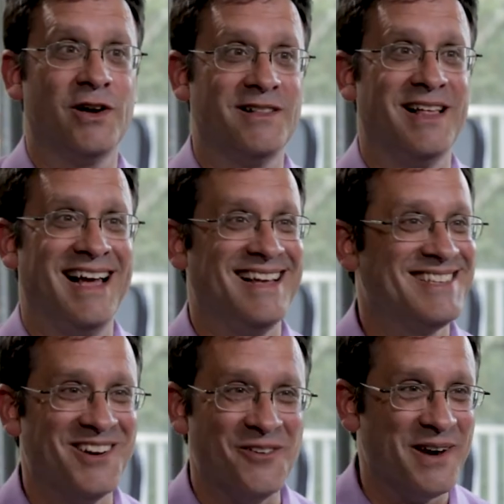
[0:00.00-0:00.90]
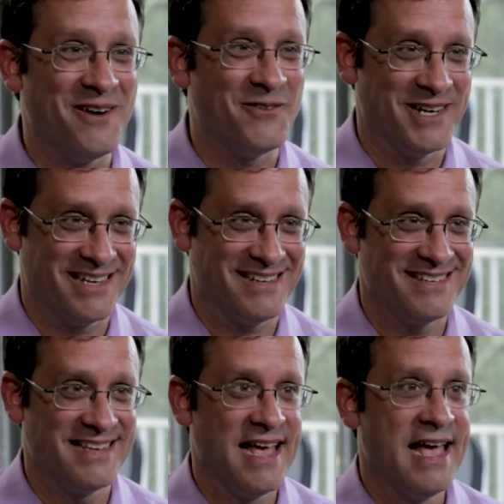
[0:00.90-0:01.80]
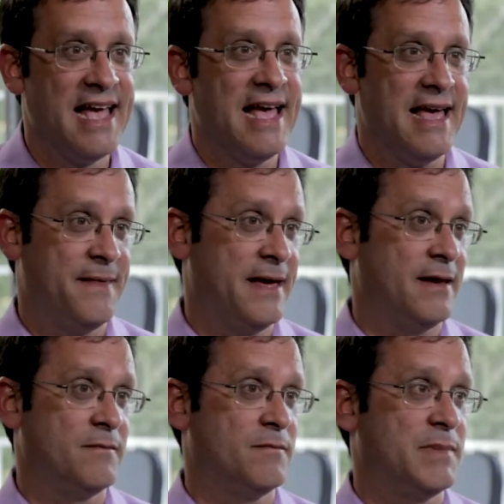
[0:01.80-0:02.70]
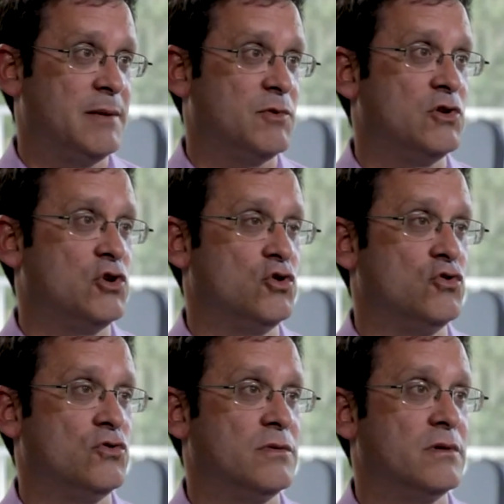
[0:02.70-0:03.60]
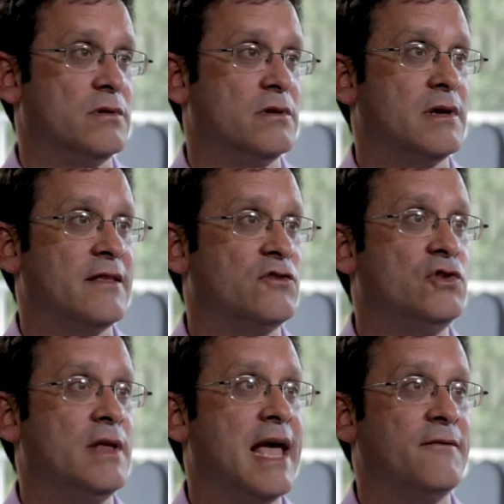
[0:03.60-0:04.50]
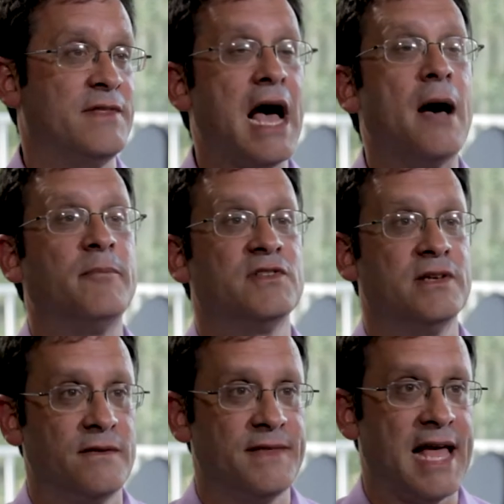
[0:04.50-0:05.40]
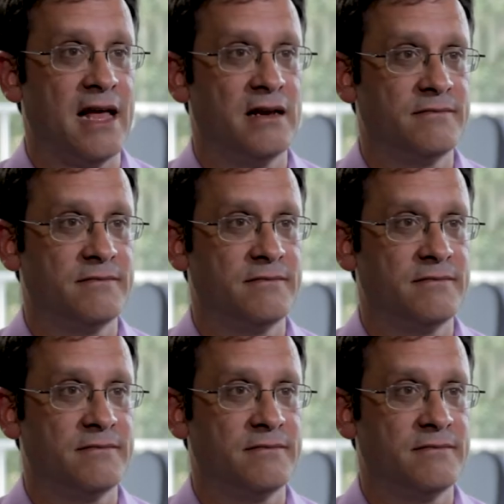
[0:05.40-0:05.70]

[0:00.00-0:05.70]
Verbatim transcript: class or whatever it is, and then people who uh, have the opposite of that.